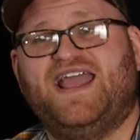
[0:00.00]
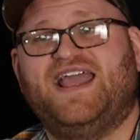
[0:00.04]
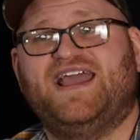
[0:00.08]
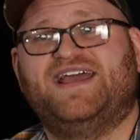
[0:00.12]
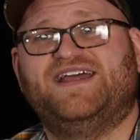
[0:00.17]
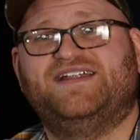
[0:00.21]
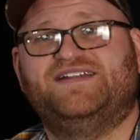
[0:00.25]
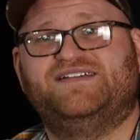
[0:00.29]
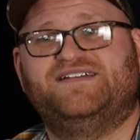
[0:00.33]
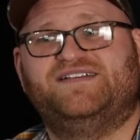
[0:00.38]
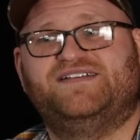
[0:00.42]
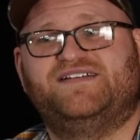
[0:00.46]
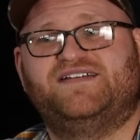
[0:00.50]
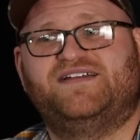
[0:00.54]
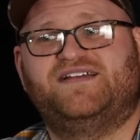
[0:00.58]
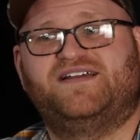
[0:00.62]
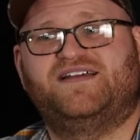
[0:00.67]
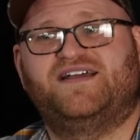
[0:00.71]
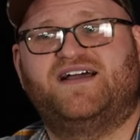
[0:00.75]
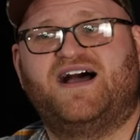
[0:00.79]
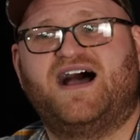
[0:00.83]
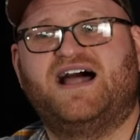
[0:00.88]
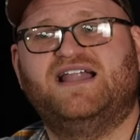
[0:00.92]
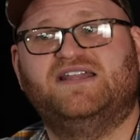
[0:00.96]
And
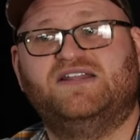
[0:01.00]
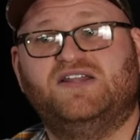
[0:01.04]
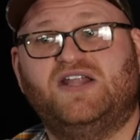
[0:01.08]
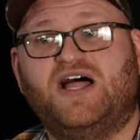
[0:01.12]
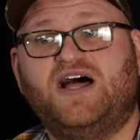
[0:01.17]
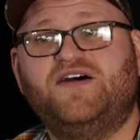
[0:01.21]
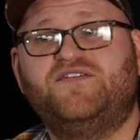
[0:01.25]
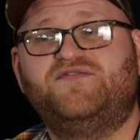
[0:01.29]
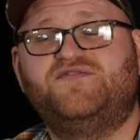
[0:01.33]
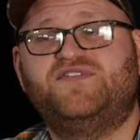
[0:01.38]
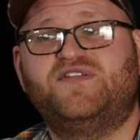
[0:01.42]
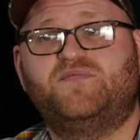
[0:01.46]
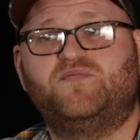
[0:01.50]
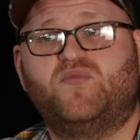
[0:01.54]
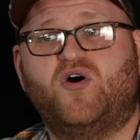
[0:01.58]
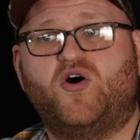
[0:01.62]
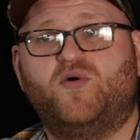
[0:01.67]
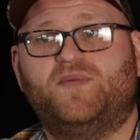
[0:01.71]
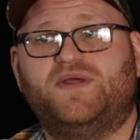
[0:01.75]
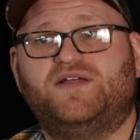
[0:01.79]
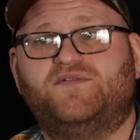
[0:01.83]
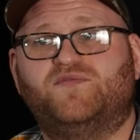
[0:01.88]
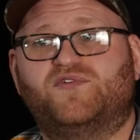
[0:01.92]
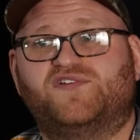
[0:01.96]
I love the
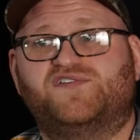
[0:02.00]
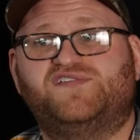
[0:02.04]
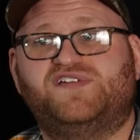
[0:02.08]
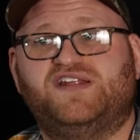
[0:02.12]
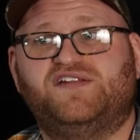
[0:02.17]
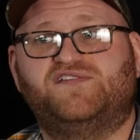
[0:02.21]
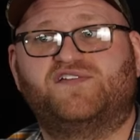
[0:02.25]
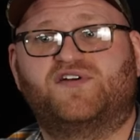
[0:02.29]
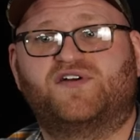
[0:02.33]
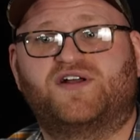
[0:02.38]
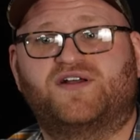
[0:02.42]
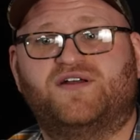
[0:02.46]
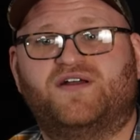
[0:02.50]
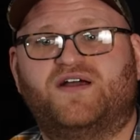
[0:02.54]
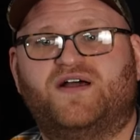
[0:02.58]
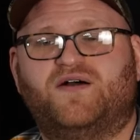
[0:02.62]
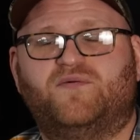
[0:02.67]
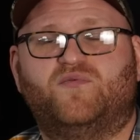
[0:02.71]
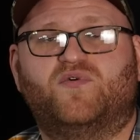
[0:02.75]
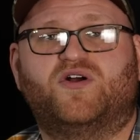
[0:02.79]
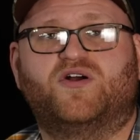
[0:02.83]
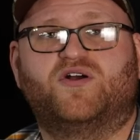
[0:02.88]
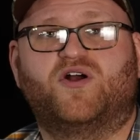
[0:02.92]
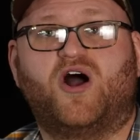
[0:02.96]
moment where Caesar,
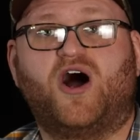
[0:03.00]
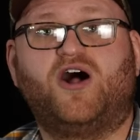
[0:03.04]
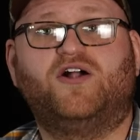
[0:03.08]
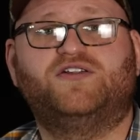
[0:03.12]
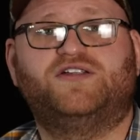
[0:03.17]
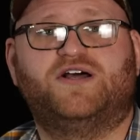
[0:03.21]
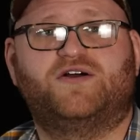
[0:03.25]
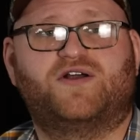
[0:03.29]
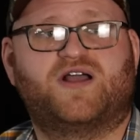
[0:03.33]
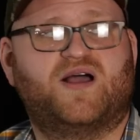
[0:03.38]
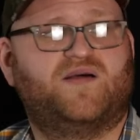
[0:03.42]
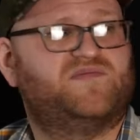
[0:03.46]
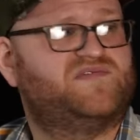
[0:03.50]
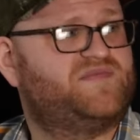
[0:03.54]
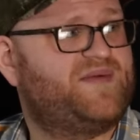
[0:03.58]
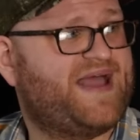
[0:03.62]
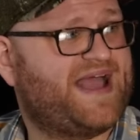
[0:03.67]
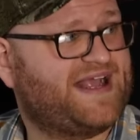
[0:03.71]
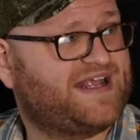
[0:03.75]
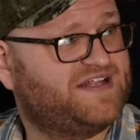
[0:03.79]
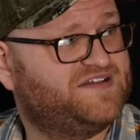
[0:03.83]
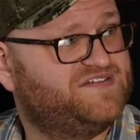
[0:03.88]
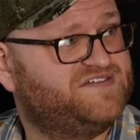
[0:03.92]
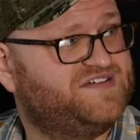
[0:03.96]
uh, where Aldo comes
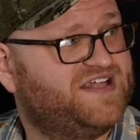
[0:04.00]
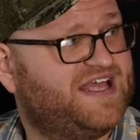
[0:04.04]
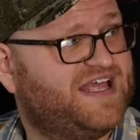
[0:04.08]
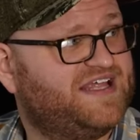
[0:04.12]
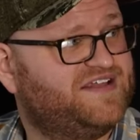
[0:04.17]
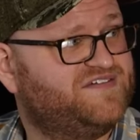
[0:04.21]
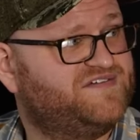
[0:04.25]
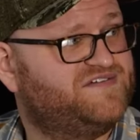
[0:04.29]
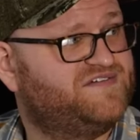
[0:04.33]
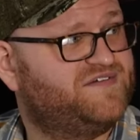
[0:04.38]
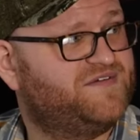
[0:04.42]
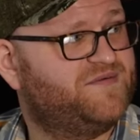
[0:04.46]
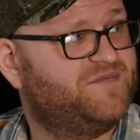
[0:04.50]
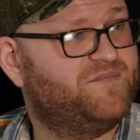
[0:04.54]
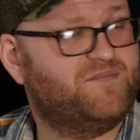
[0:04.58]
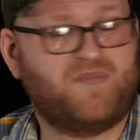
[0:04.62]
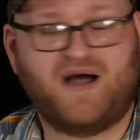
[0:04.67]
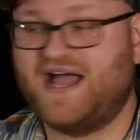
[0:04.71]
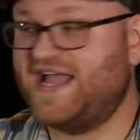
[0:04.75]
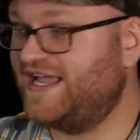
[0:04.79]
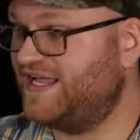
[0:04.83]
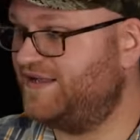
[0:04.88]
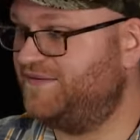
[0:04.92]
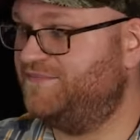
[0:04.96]
back and says,
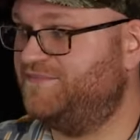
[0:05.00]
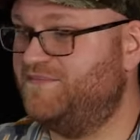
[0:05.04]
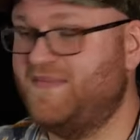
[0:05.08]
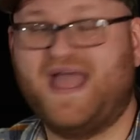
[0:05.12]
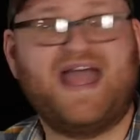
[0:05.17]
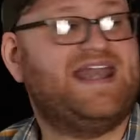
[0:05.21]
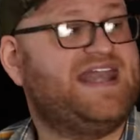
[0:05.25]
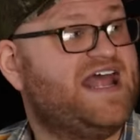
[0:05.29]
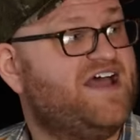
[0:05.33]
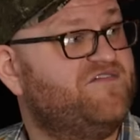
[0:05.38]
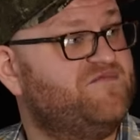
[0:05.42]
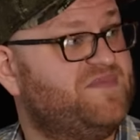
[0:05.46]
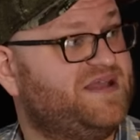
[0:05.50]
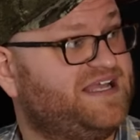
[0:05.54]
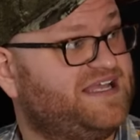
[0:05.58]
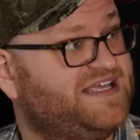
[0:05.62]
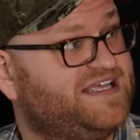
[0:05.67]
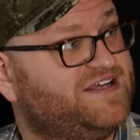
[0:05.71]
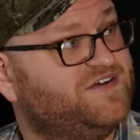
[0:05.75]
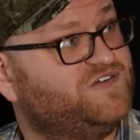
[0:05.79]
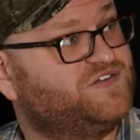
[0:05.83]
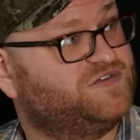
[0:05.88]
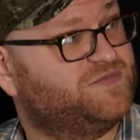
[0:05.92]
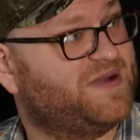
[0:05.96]
my men have
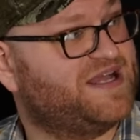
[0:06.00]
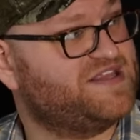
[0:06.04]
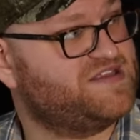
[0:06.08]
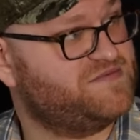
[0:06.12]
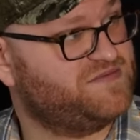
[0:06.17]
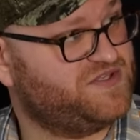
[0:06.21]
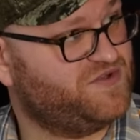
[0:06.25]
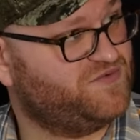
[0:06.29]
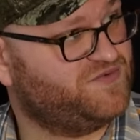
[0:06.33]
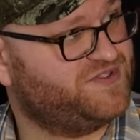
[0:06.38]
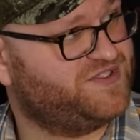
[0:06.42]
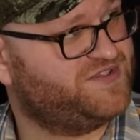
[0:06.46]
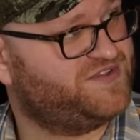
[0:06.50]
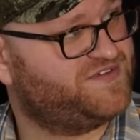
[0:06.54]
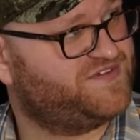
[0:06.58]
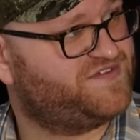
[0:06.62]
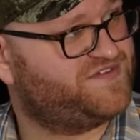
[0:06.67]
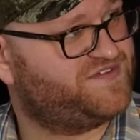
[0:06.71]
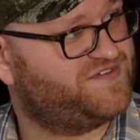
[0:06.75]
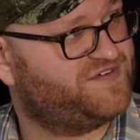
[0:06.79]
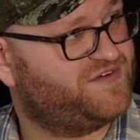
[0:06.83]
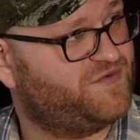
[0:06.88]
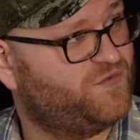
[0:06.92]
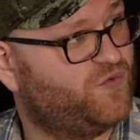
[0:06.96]
been killed by the
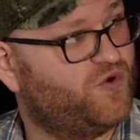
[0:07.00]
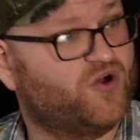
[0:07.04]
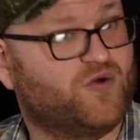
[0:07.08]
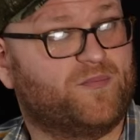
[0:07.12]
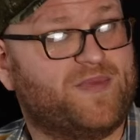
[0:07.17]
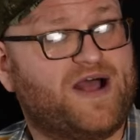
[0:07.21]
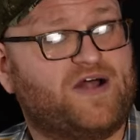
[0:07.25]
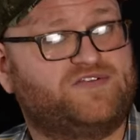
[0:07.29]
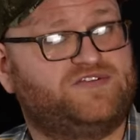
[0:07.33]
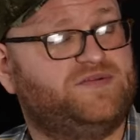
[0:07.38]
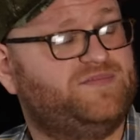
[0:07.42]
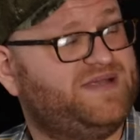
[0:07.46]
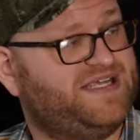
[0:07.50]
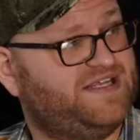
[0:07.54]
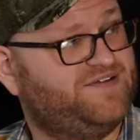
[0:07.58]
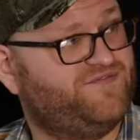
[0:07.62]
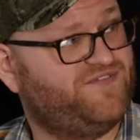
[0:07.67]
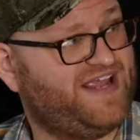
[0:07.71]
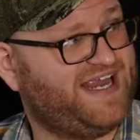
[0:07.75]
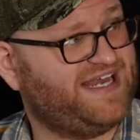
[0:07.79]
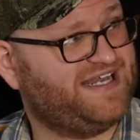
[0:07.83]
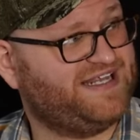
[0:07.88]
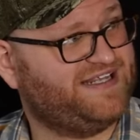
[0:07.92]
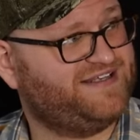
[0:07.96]
mutants. Mm. We're about to be
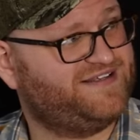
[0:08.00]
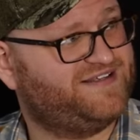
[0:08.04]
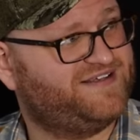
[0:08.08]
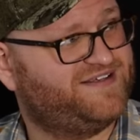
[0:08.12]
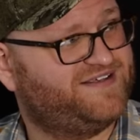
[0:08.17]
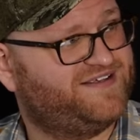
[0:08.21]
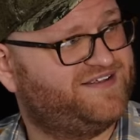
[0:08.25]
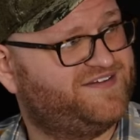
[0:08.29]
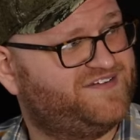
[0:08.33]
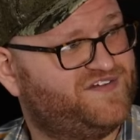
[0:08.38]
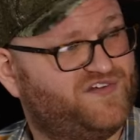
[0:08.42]
invaded.